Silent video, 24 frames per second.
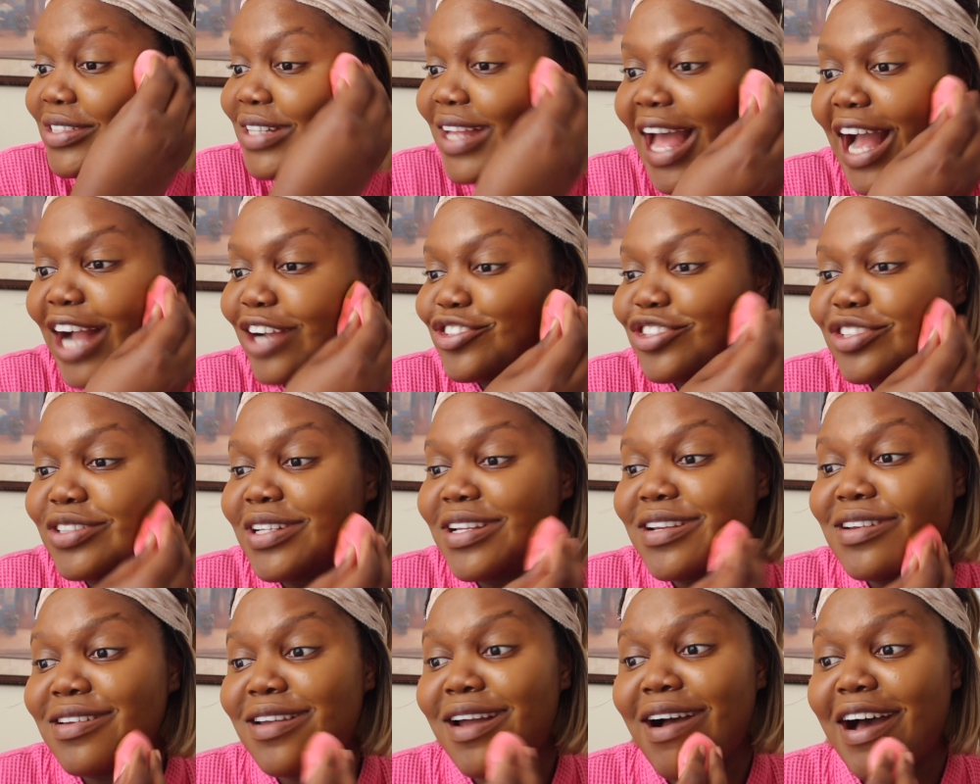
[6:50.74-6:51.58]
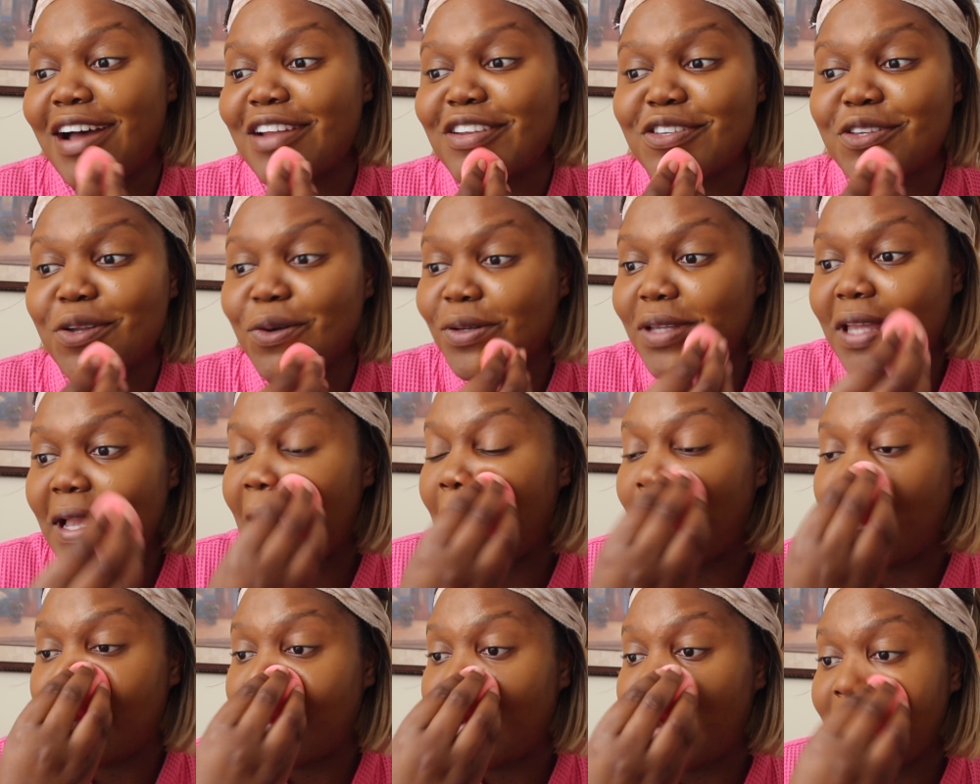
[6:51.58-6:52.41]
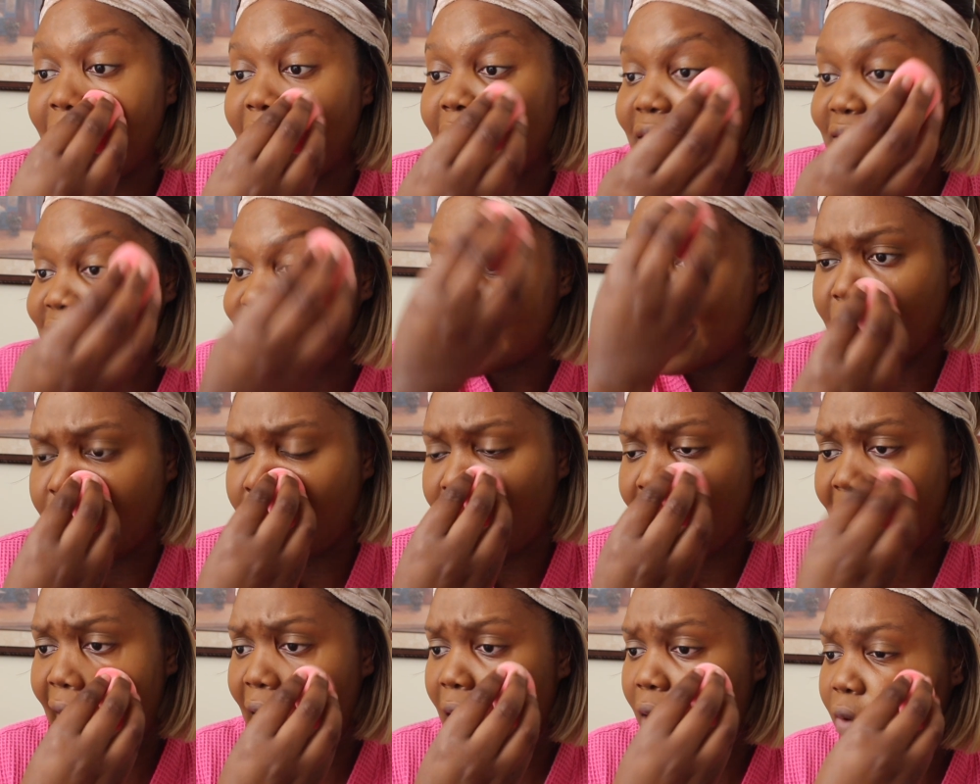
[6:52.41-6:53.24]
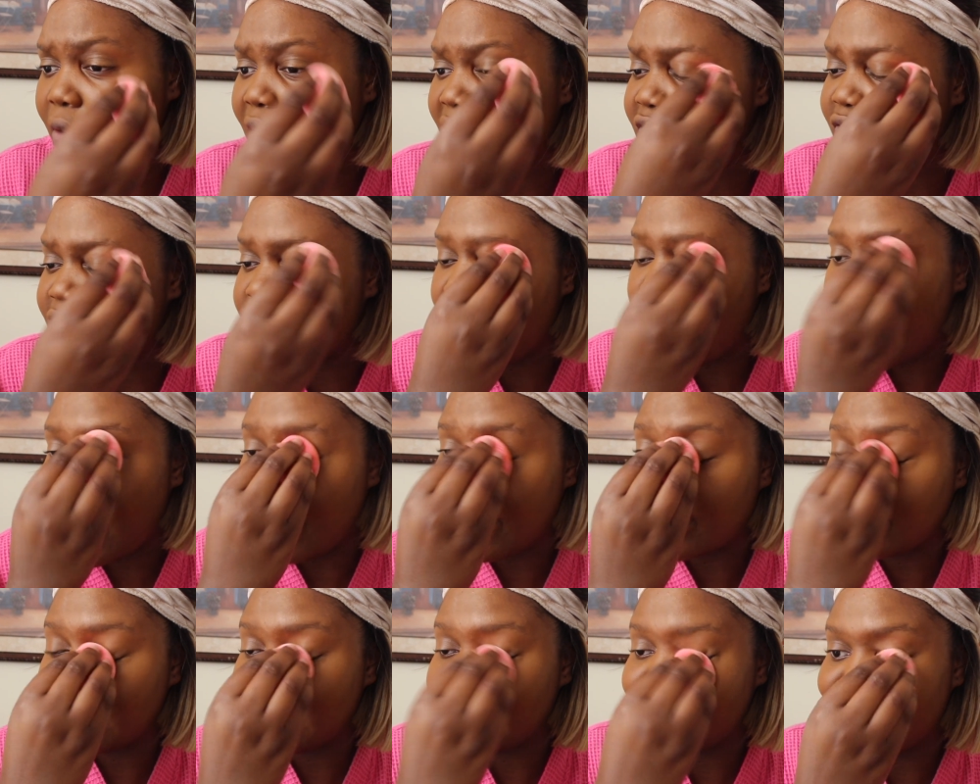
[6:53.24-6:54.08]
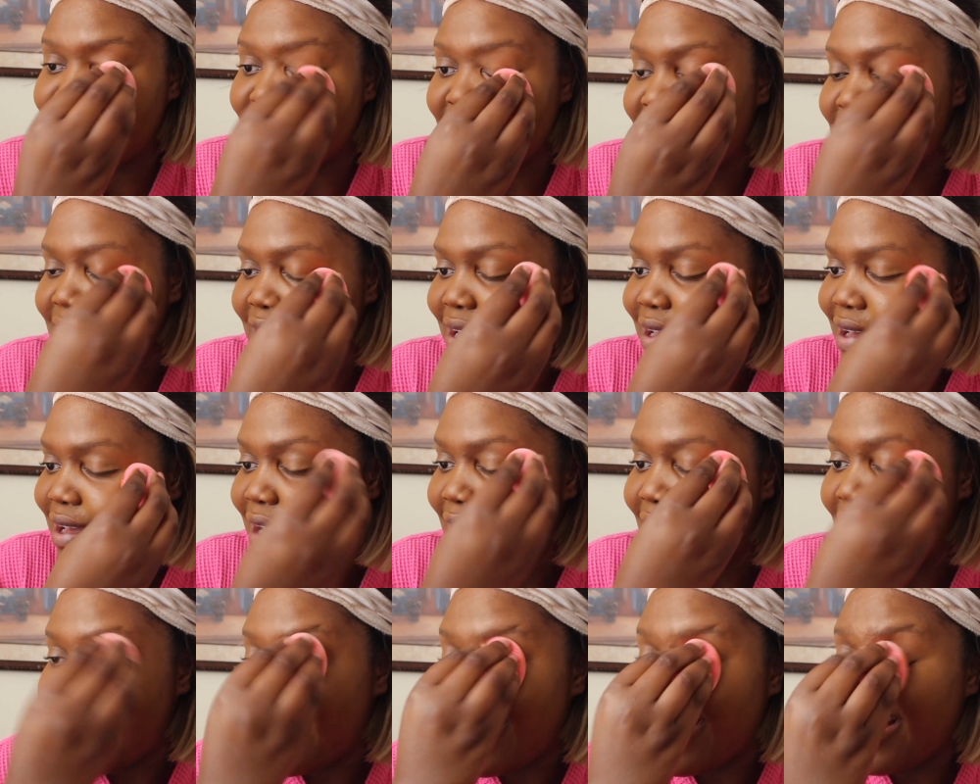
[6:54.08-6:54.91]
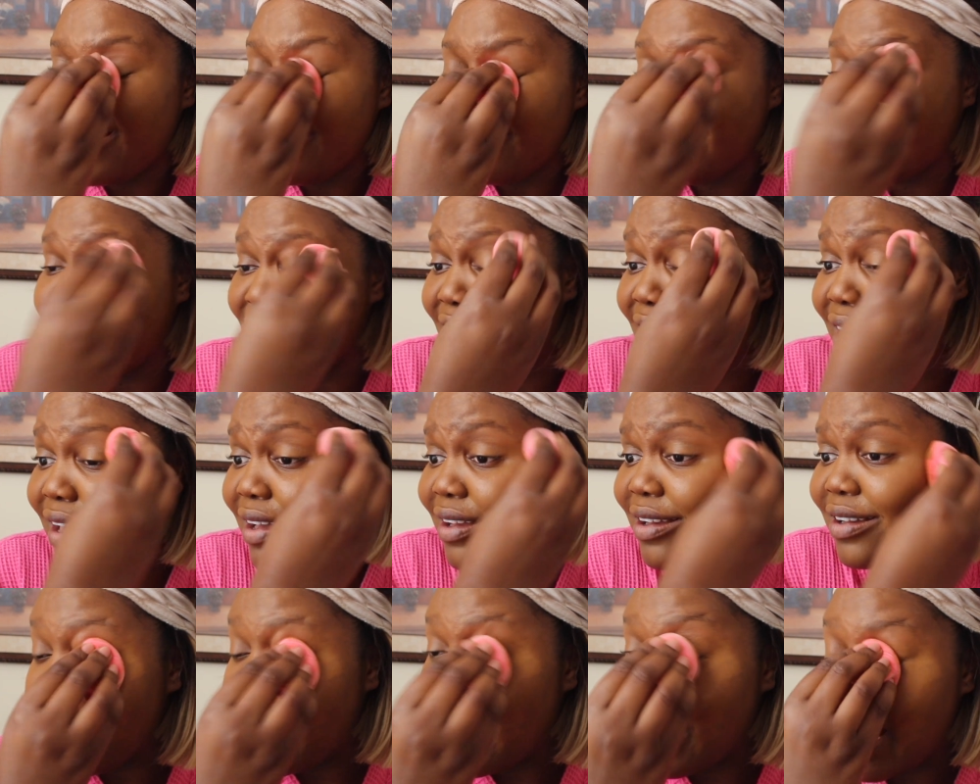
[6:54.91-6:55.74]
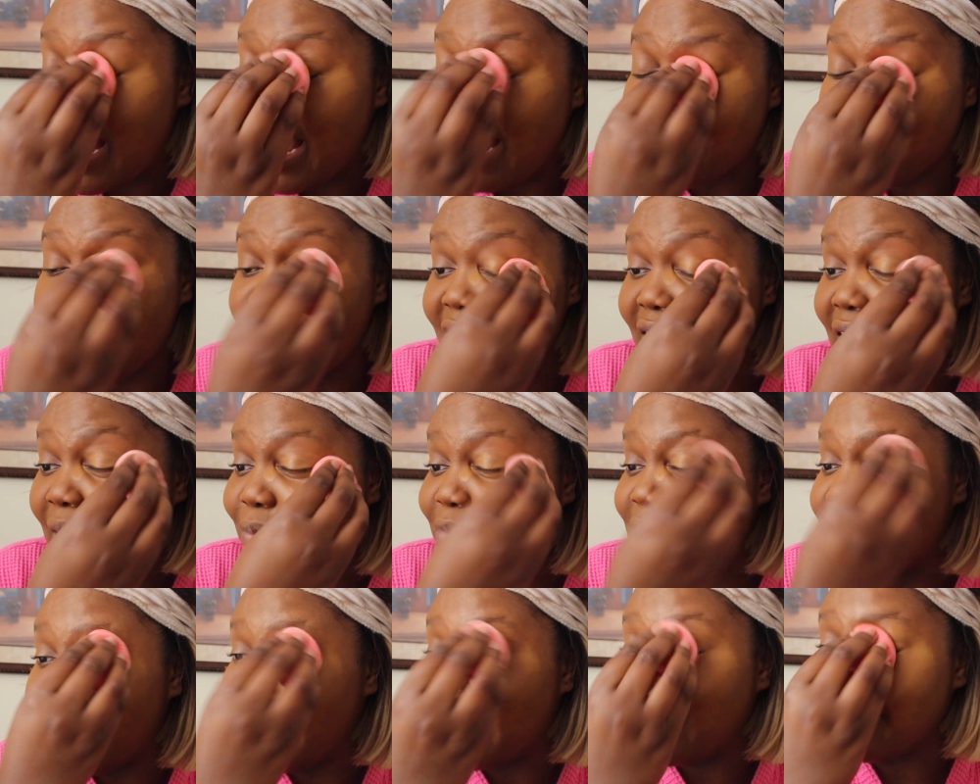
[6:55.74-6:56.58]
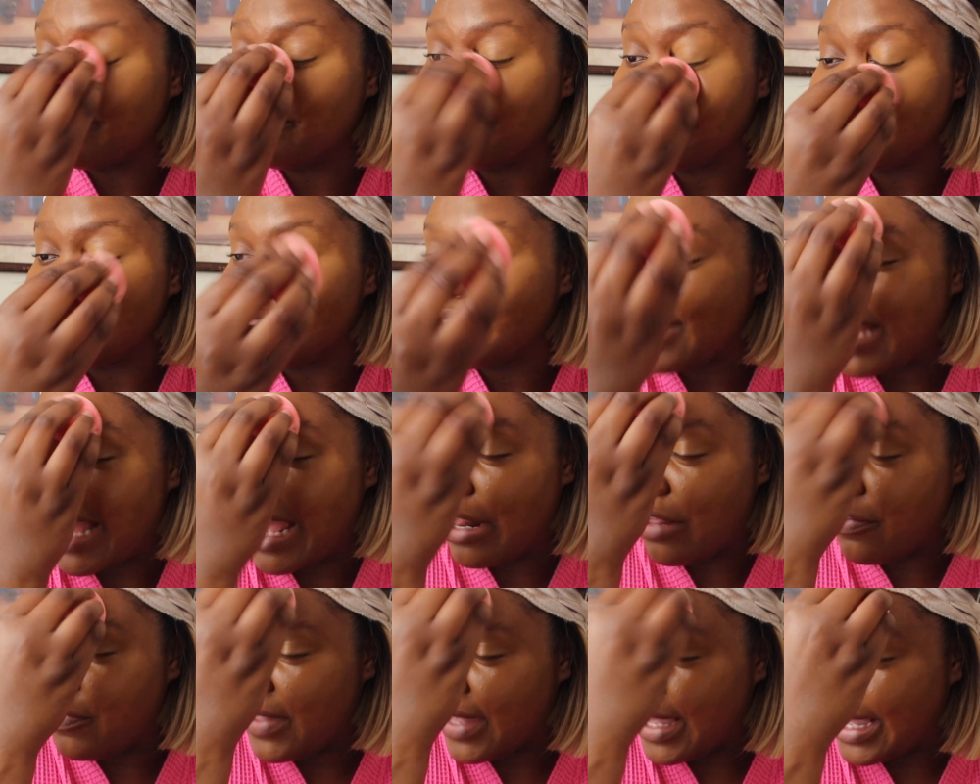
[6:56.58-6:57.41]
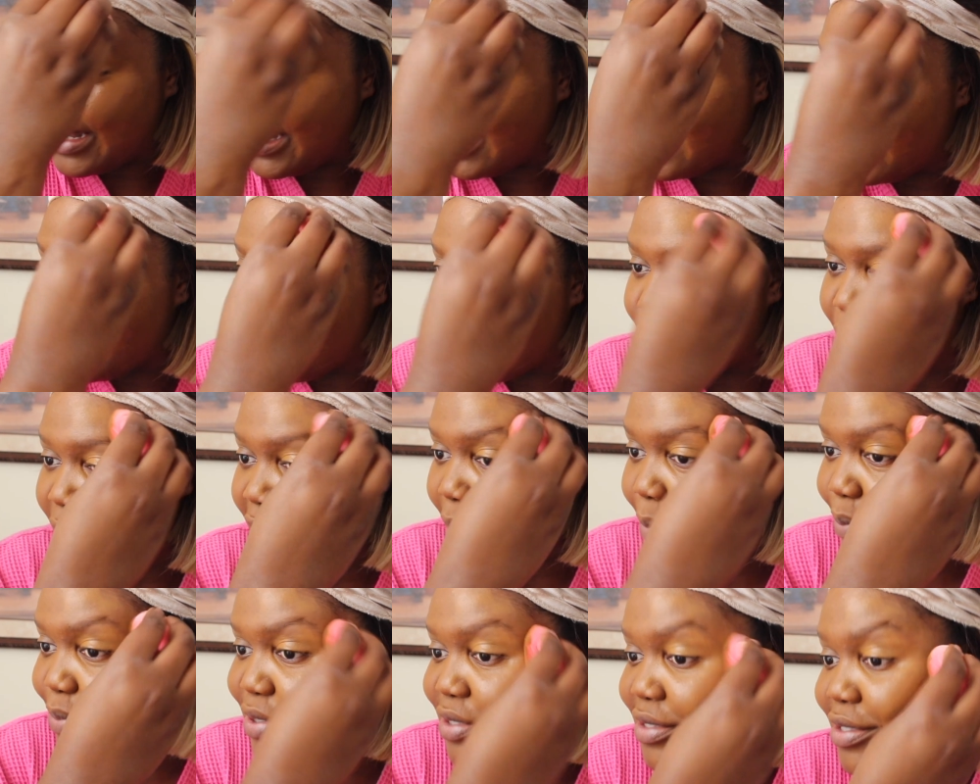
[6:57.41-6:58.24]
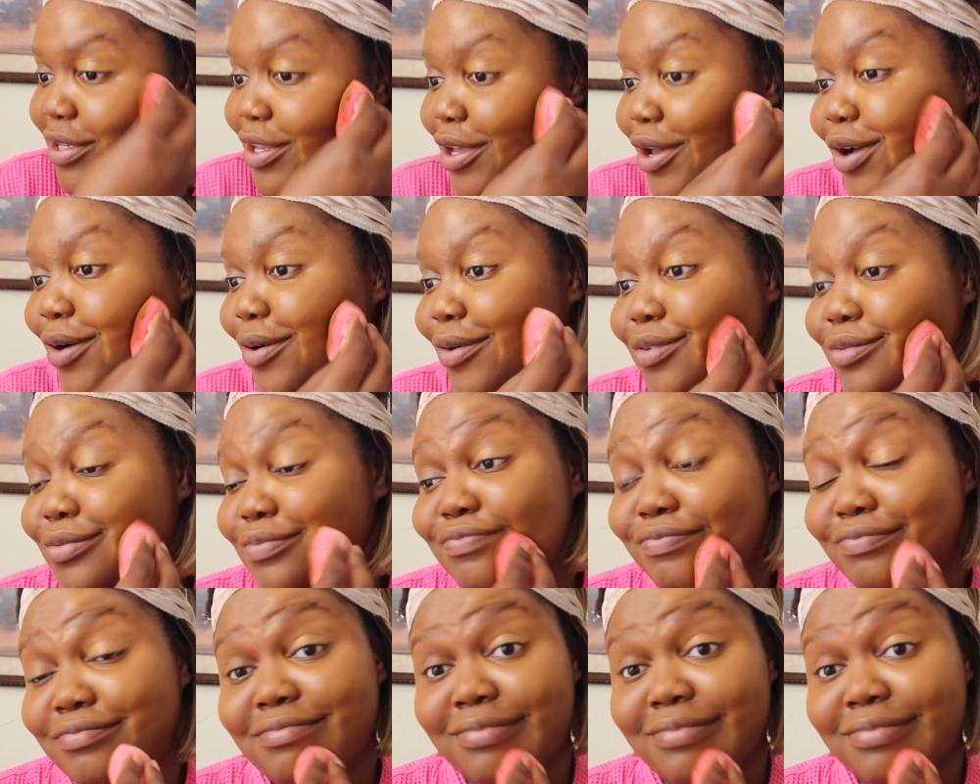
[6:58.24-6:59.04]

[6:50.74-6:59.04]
is actually not soaking up product. Wow, in fact, I think I'm done. I don't think I need another pump, so